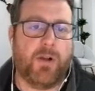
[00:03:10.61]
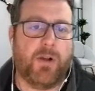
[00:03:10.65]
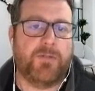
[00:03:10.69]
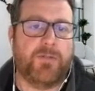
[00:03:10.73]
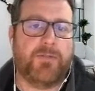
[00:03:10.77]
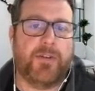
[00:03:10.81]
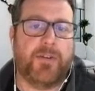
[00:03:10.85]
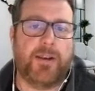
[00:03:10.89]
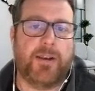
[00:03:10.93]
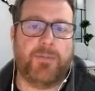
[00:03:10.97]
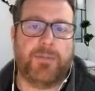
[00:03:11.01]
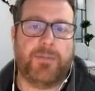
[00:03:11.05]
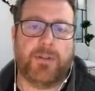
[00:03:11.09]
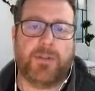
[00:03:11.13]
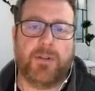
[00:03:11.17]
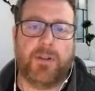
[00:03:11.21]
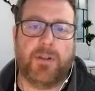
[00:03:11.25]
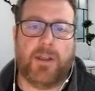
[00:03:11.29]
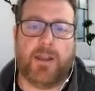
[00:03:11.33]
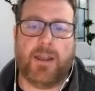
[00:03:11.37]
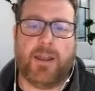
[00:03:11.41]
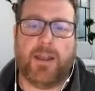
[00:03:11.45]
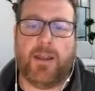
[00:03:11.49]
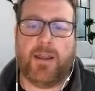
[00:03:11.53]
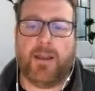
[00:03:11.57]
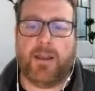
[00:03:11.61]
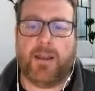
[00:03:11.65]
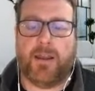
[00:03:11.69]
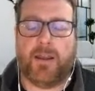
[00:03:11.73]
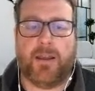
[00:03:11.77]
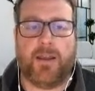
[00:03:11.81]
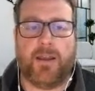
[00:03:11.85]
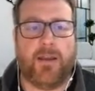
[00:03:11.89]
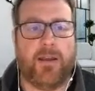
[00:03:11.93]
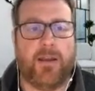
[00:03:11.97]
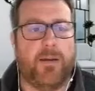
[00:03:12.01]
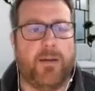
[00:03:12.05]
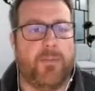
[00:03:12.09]
developed
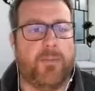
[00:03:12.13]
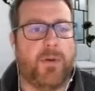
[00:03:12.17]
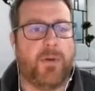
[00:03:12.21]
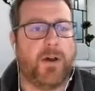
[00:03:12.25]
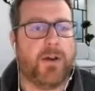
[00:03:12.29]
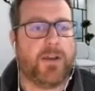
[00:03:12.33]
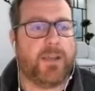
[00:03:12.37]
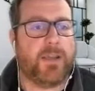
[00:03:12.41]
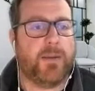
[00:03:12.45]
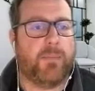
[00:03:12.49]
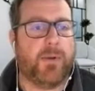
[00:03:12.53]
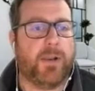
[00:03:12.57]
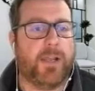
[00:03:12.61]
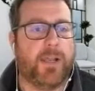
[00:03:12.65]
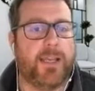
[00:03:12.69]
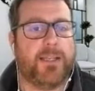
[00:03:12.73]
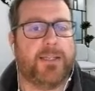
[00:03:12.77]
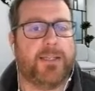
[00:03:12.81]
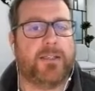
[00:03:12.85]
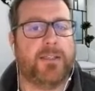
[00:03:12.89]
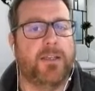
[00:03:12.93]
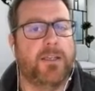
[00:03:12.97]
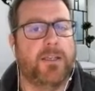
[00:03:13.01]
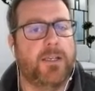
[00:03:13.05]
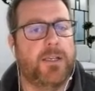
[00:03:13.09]
marketplace,